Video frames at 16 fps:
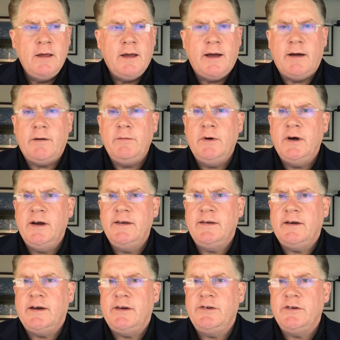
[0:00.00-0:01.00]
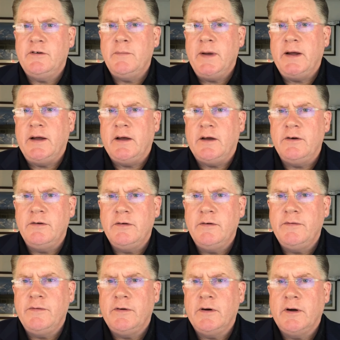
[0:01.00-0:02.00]
how weird is it, I served my
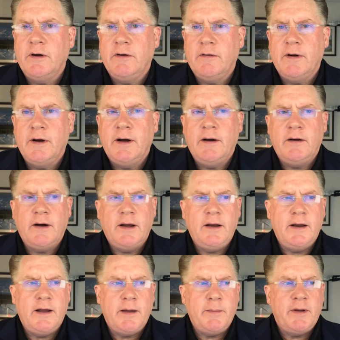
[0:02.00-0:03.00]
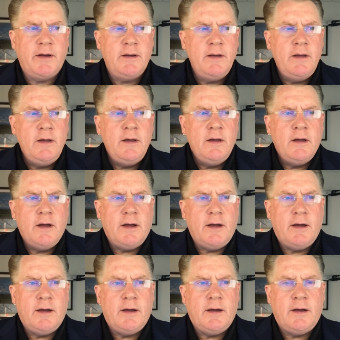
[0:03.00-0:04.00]
country for a career, and now I'm
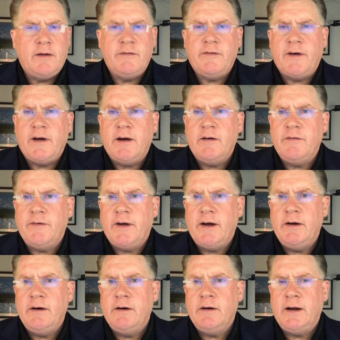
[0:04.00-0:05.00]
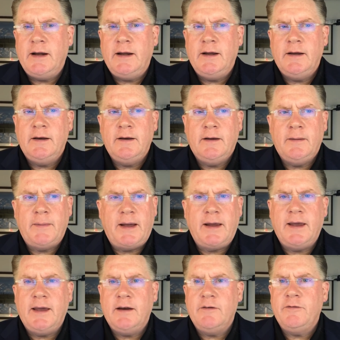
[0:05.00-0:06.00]
a firefighter, and I
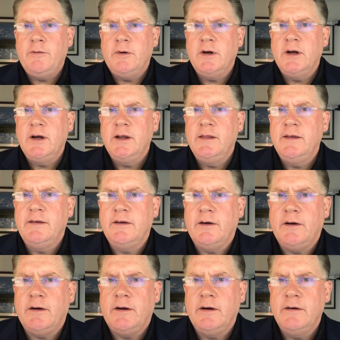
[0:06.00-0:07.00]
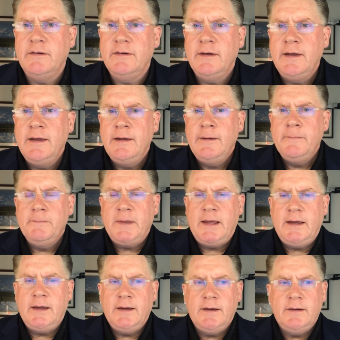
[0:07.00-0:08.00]
can't afford any of these cars.
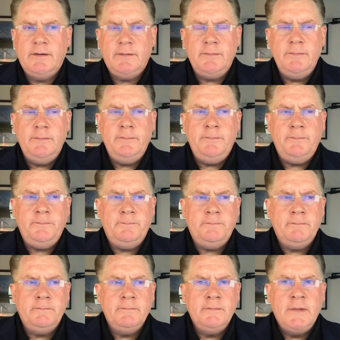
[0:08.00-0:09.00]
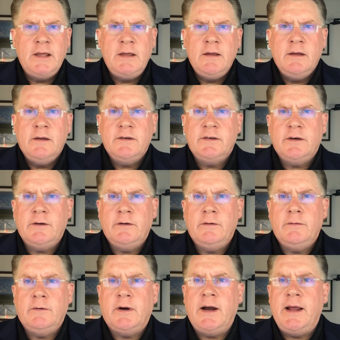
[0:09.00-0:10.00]
And
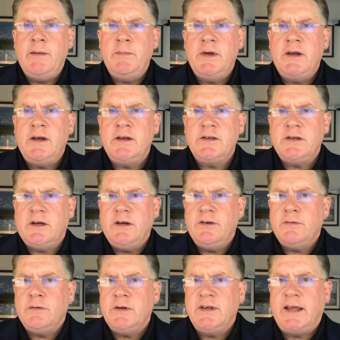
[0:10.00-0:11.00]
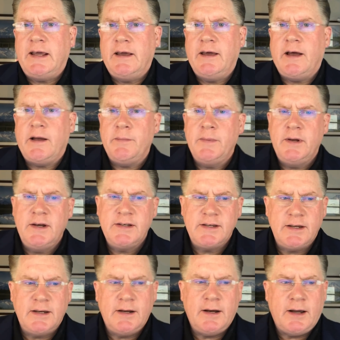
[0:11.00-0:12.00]
so we're at 8 minutes, so I just want to take a couple
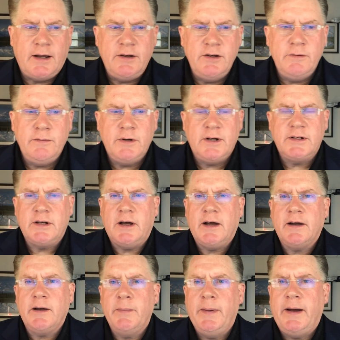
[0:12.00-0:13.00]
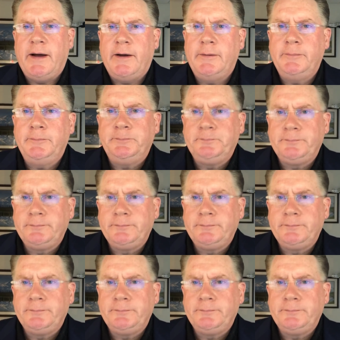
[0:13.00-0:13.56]
minutes, and I do want to talk about,